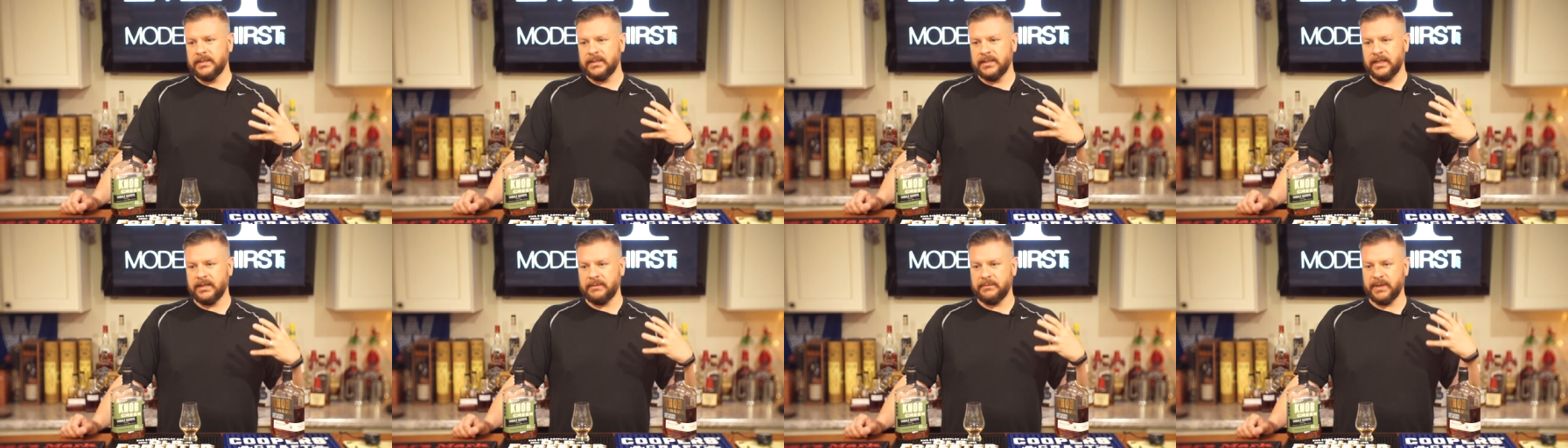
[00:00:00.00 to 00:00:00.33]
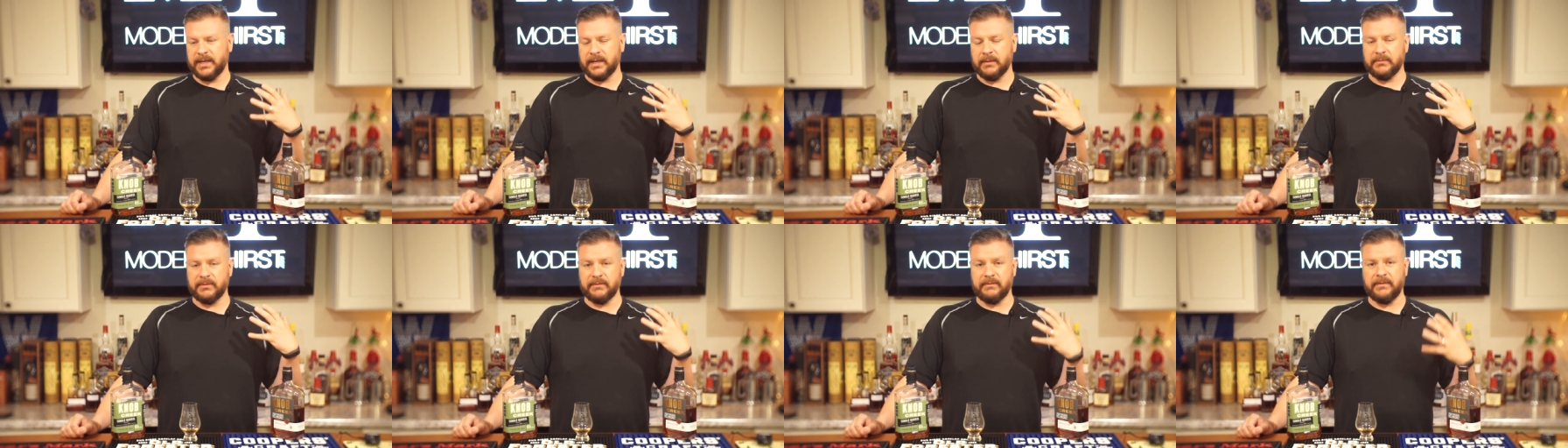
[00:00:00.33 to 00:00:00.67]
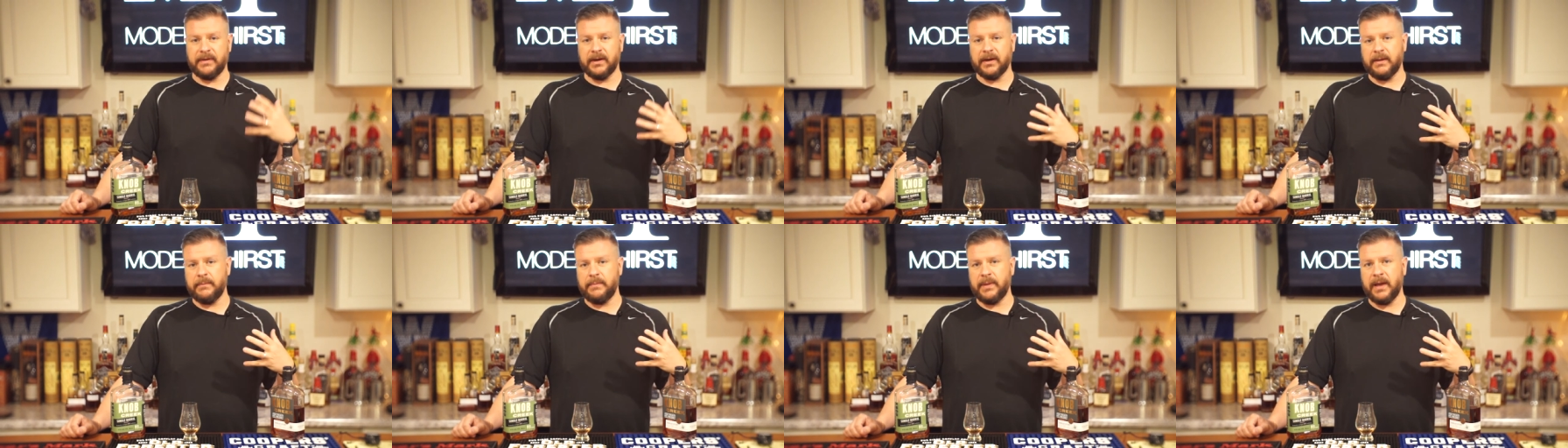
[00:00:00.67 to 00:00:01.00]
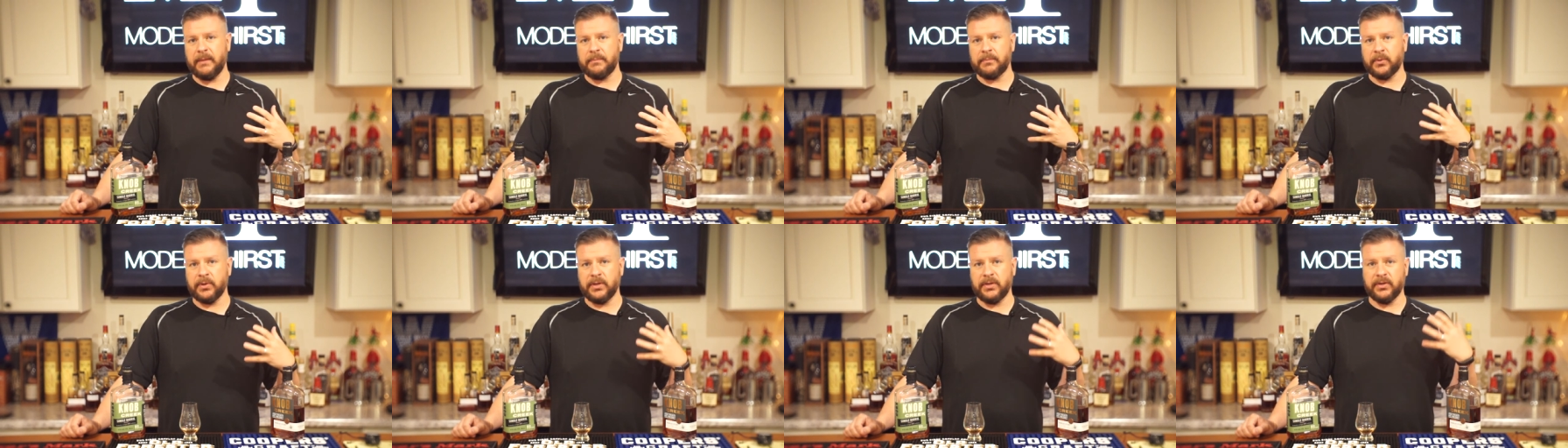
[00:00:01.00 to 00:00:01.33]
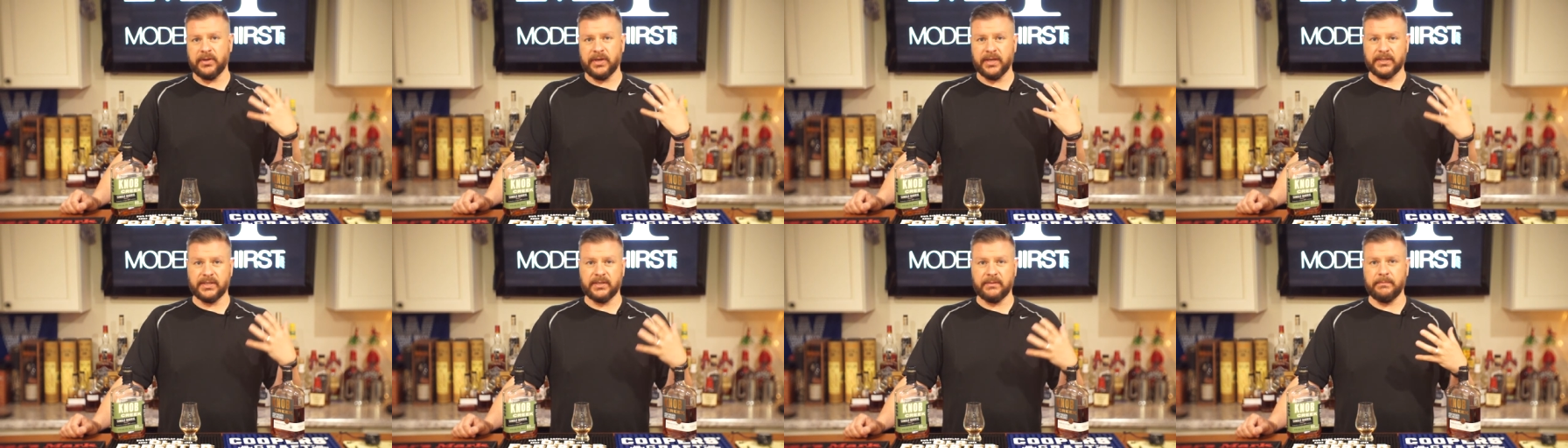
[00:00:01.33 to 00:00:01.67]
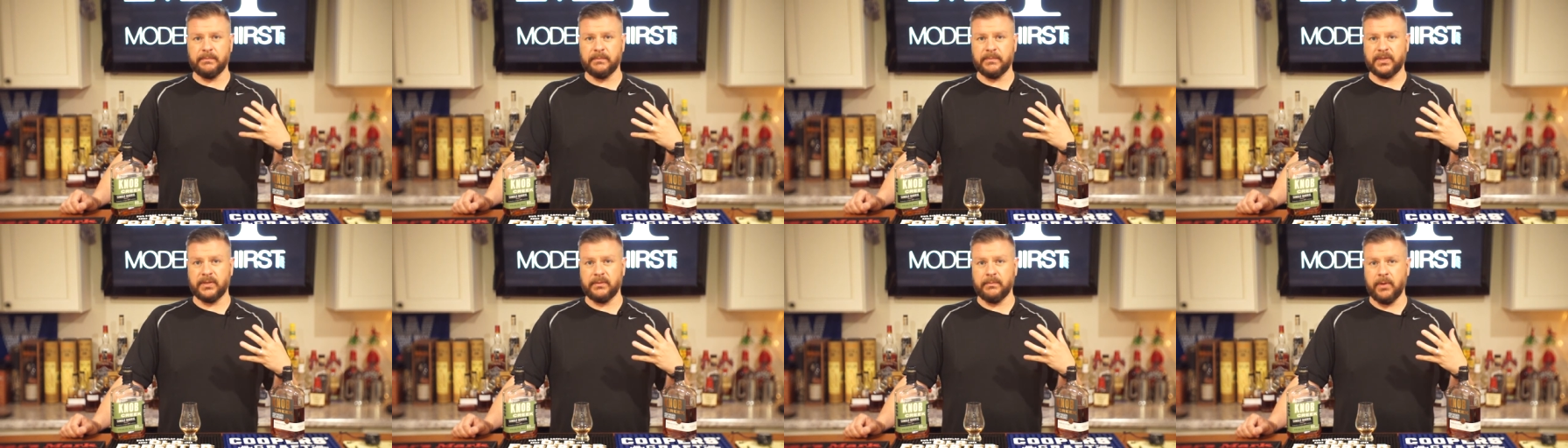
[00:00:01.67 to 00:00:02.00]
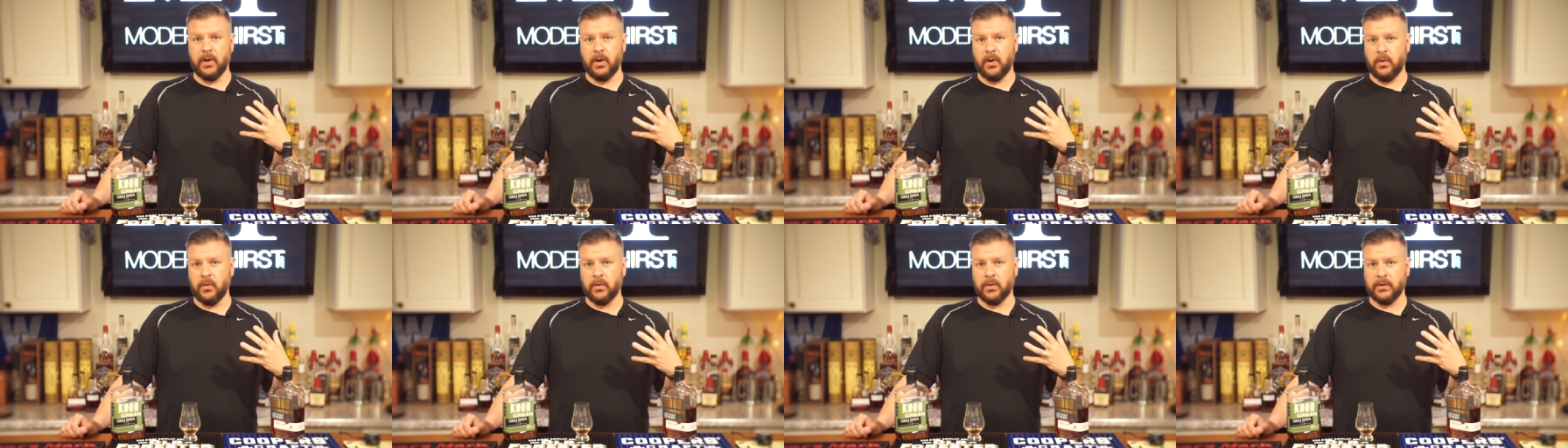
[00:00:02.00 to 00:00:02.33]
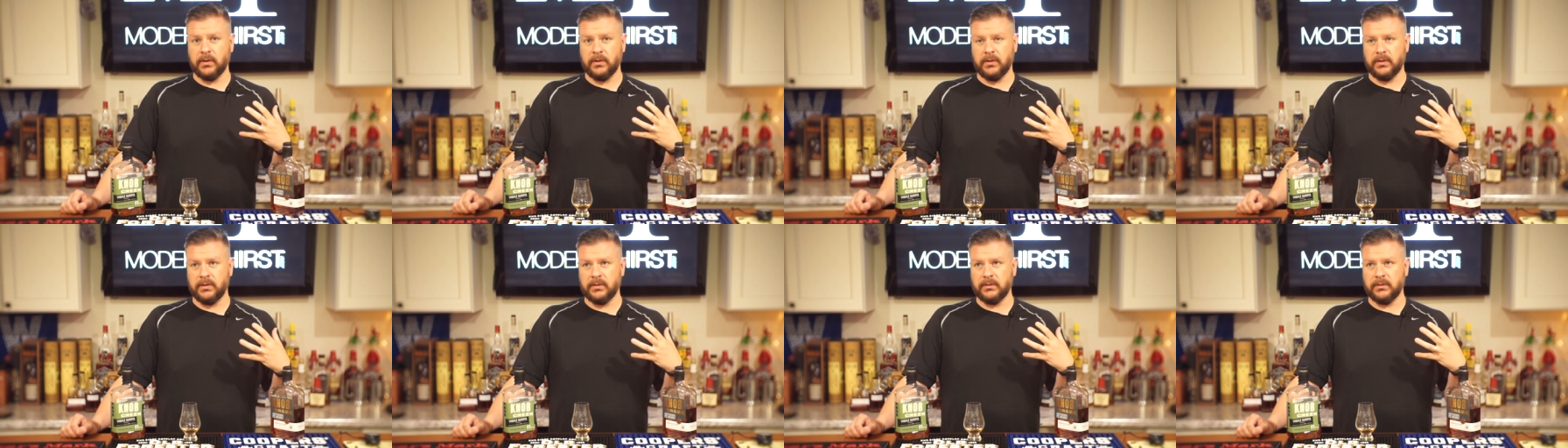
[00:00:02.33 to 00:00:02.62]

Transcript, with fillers: Uh, it becomes very peppery. You get some, some oak